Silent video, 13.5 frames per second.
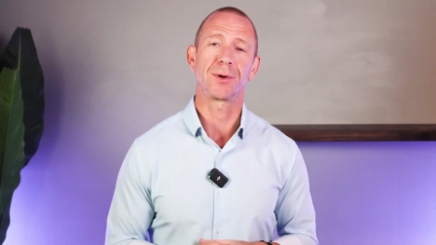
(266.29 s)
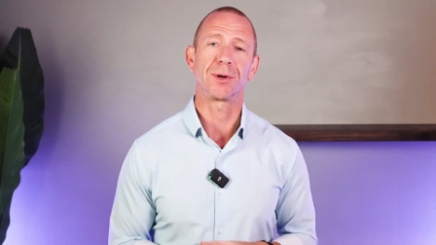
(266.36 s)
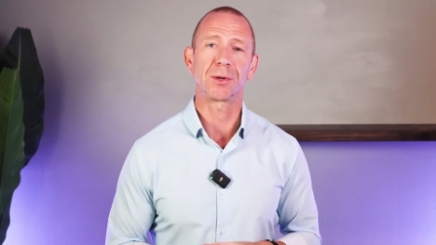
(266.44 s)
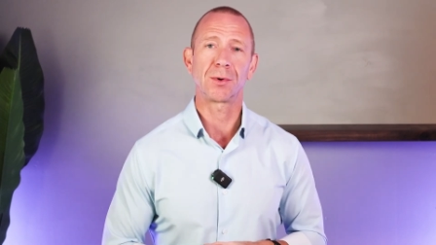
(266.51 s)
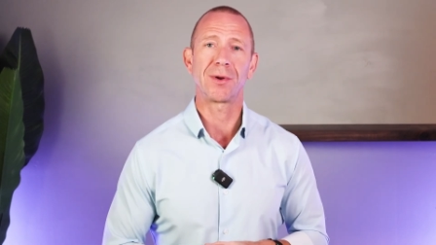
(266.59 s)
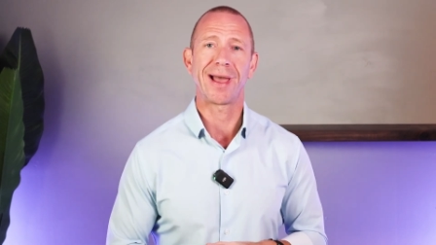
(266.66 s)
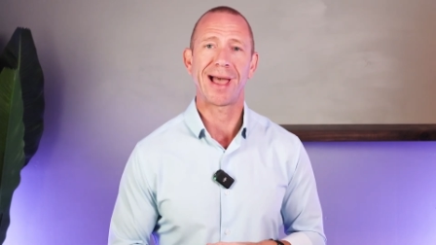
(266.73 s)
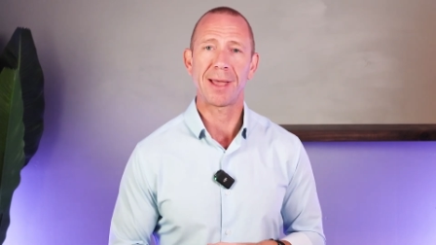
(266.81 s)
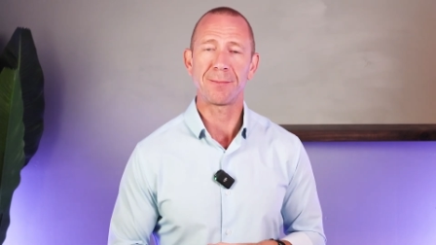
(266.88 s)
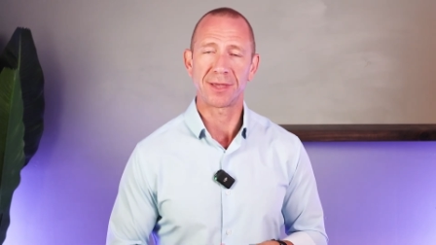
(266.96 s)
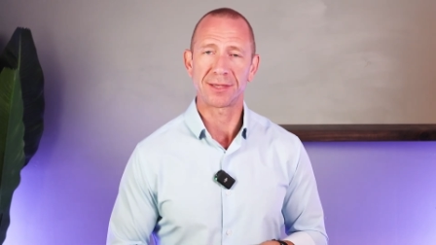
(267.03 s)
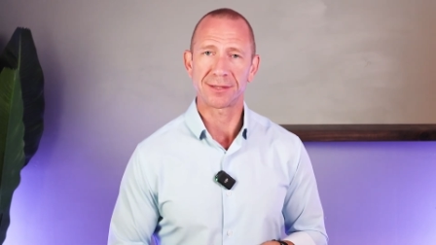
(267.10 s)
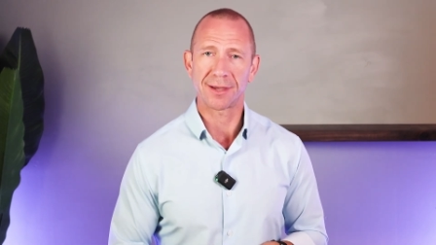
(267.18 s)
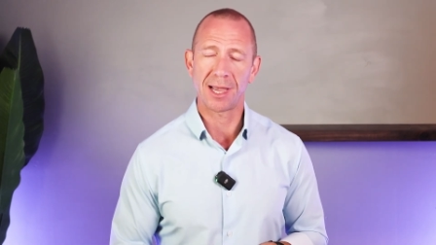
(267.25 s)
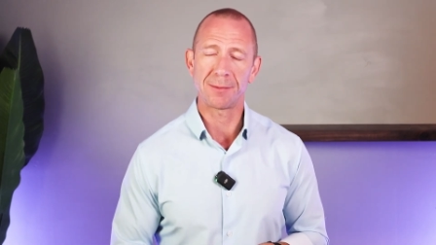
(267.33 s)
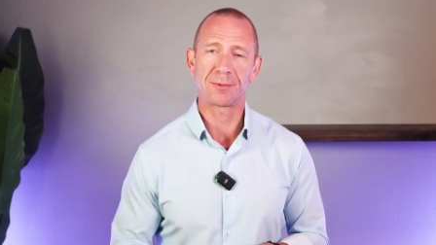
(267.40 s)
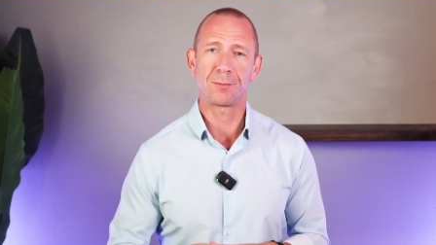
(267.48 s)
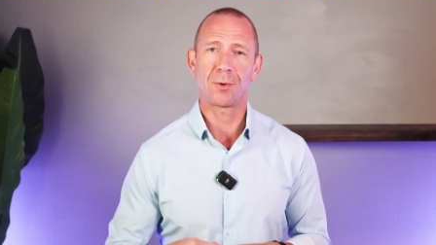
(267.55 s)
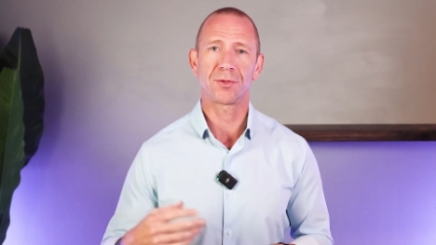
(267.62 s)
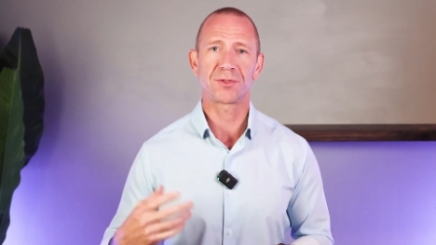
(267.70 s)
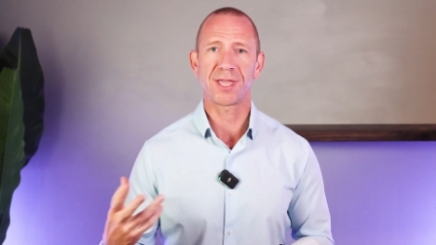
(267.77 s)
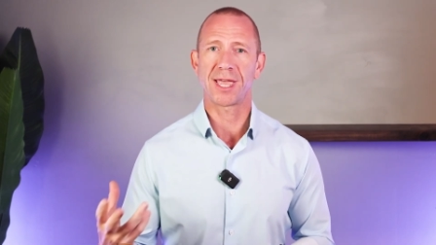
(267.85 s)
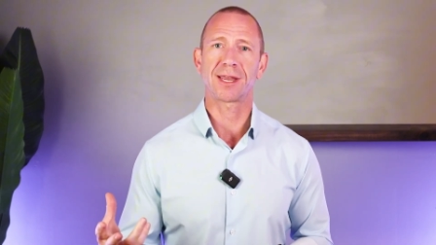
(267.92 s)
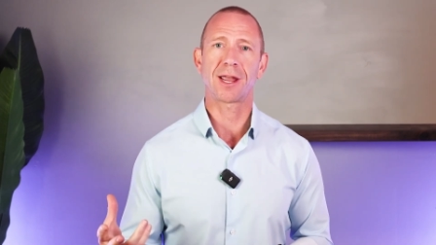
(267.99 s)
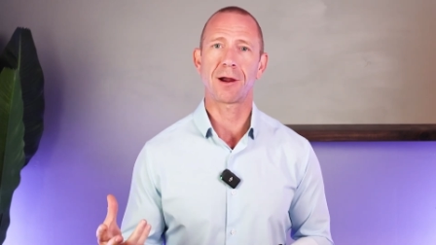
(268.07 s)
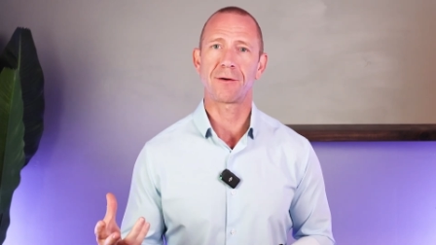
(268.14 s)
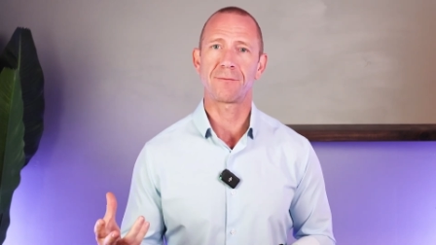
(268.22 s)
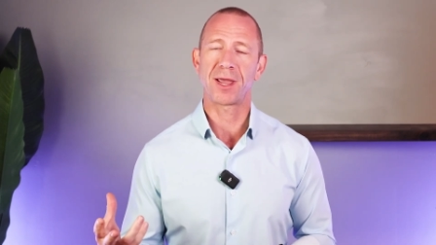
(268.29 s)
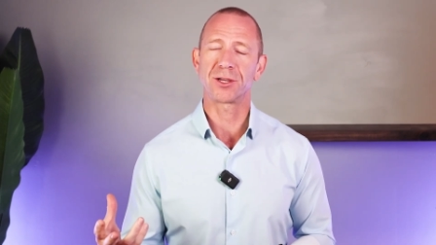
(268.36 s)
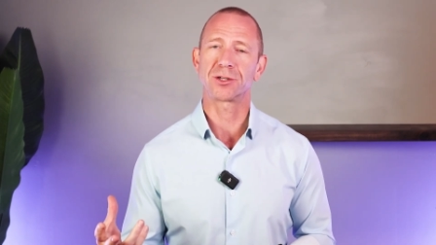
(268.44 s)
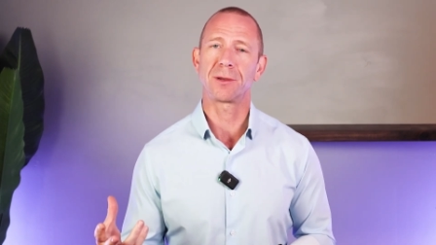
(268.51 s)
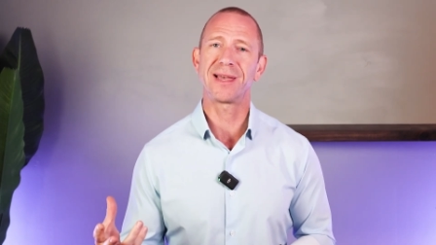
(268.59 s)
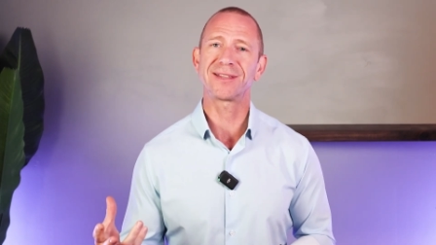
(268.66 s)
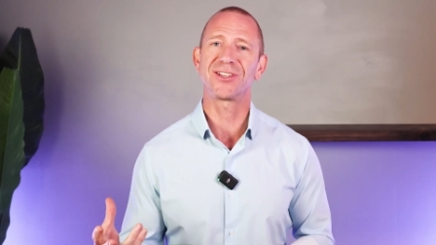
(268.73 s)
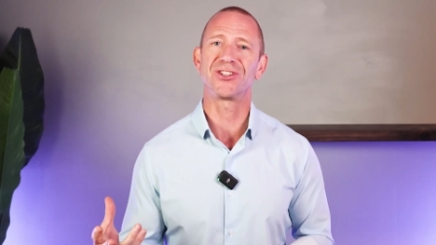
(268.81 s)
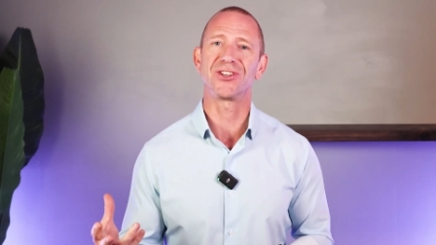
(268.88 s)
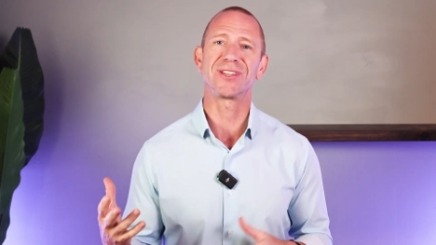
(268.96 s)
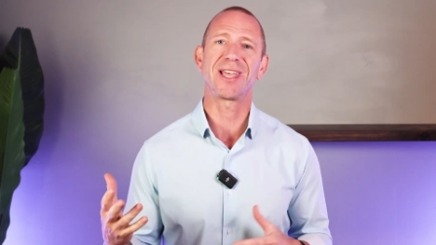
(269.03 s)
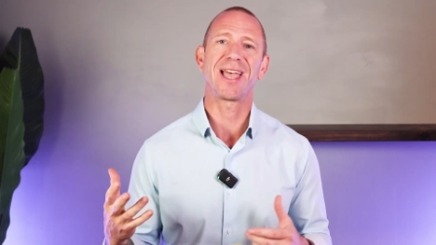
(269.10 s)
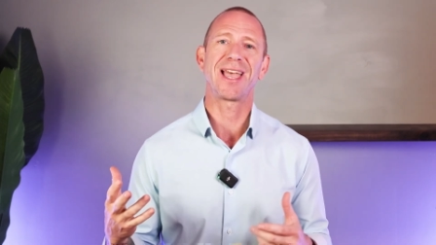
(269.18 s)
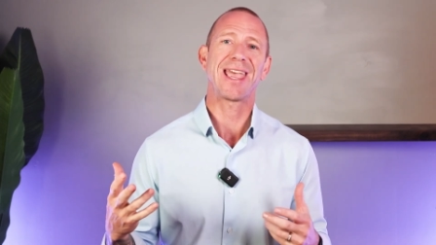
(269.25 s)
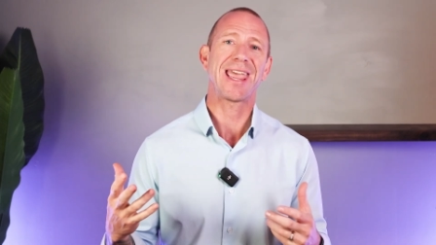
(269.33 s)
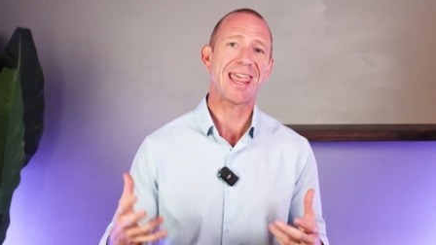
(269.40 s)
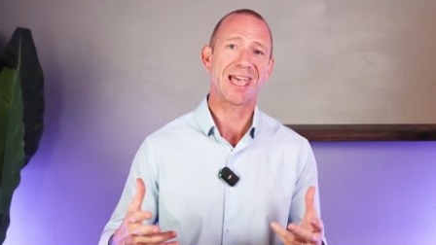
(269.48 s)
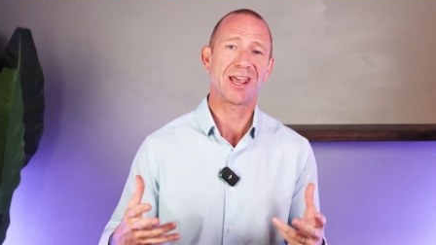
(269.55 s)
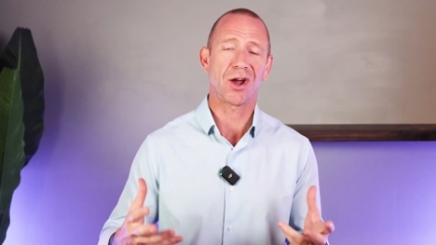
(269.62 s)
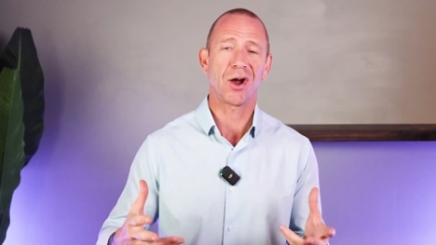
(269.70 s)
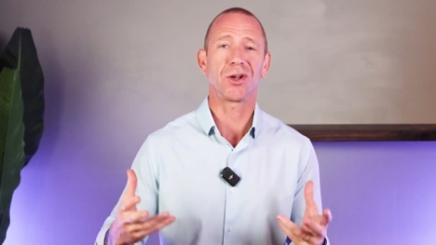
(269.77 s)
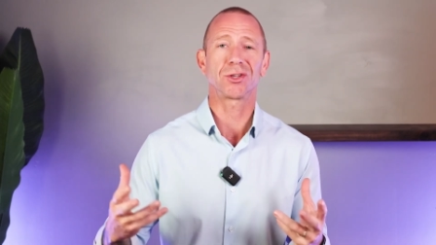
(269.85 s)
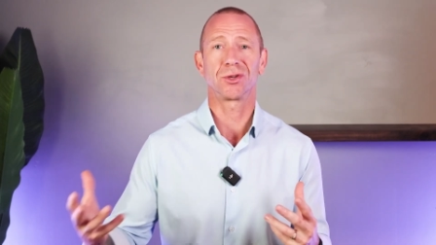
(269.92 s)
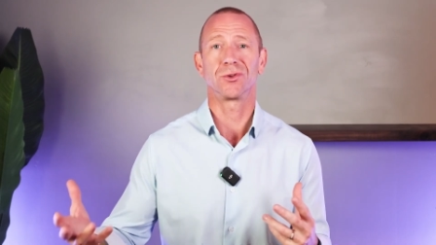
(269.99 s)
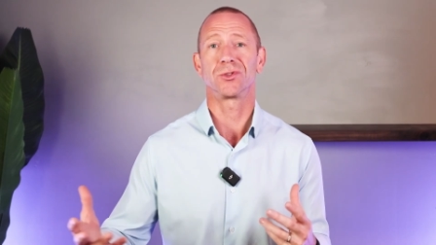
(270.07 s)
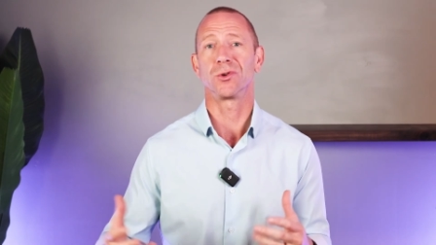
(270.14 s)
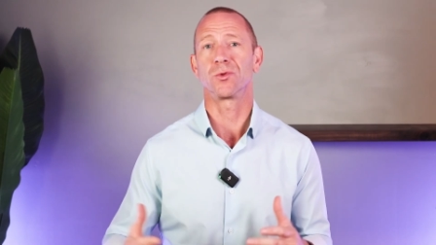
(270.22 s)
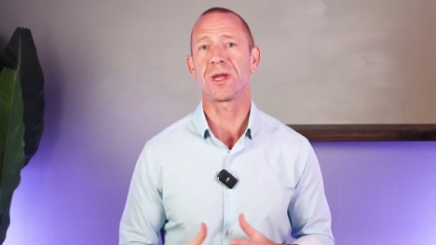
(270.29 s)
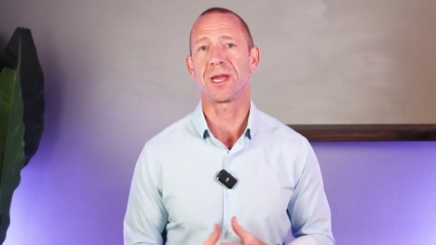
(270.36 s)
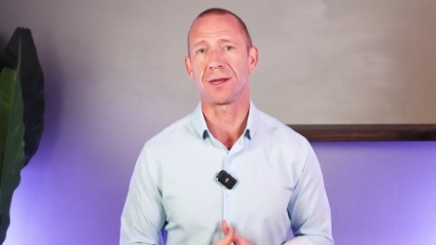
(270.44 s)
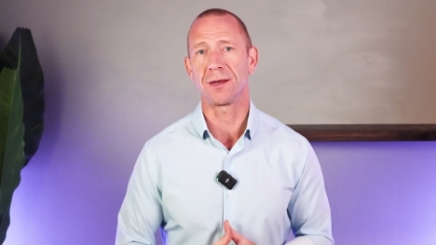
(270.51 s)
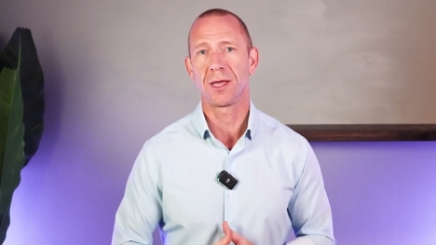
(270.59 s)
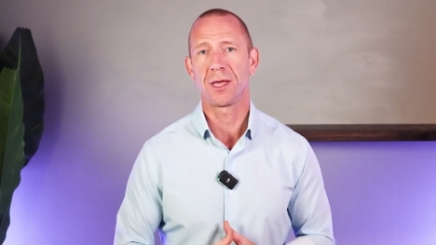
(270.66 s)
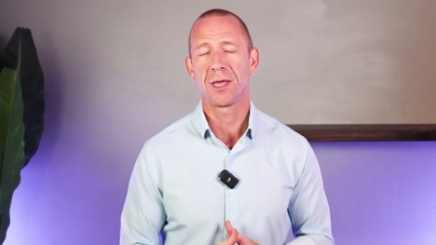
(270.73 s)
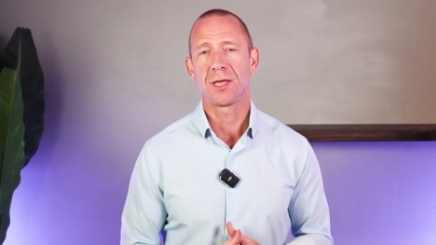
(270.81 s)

quote unquote admin time, to both take care of patient messages and also to read.